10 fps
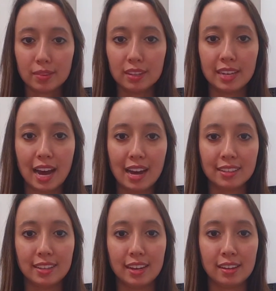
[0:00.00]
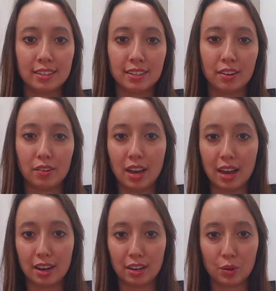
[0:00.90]
to access
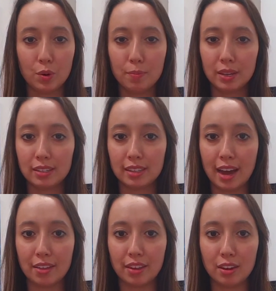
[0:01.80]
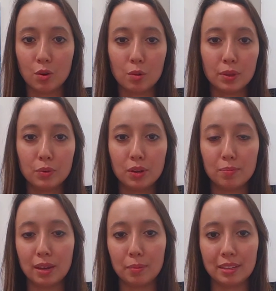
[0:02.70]
uh, equipments that they normally
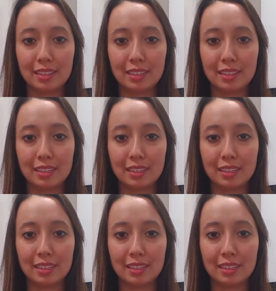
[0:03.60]
wouldn't be able to